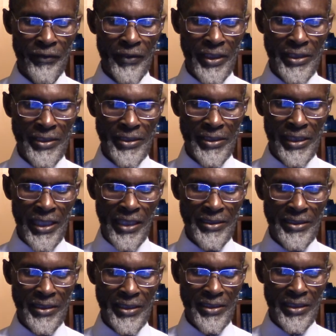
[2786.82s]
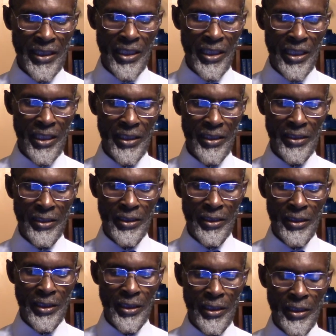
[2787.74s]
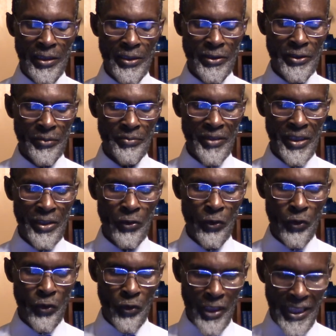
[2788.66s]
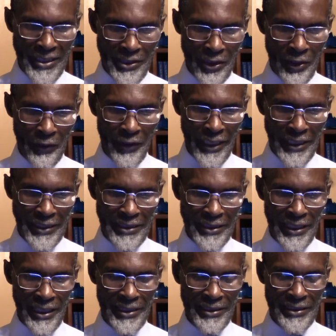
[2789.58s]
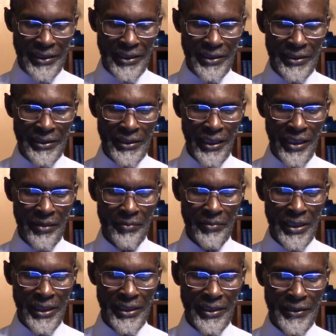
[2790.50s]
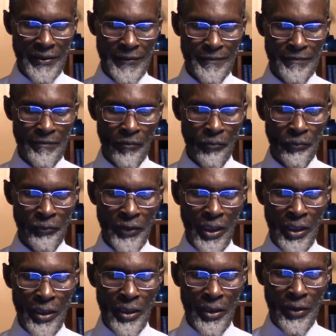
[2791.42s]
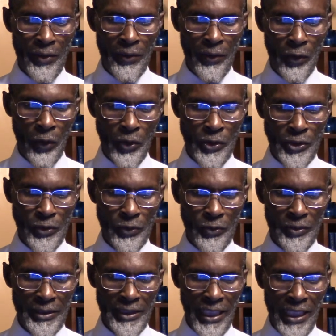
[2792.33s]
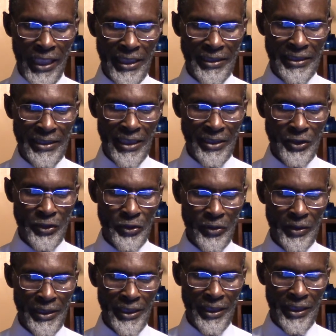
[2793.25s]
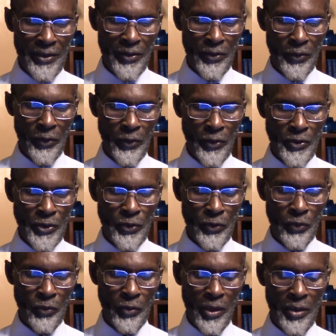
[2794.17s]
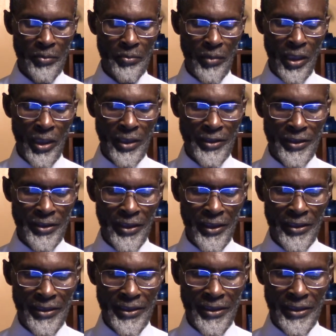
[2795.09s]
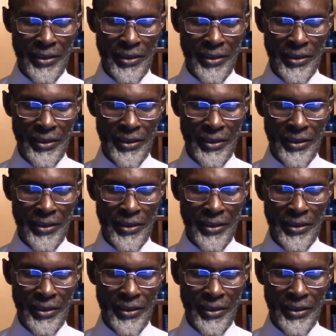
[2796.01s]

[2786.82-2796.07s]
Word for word: these classes are to be resurrected, namely, those who died naturally and those who were martyred.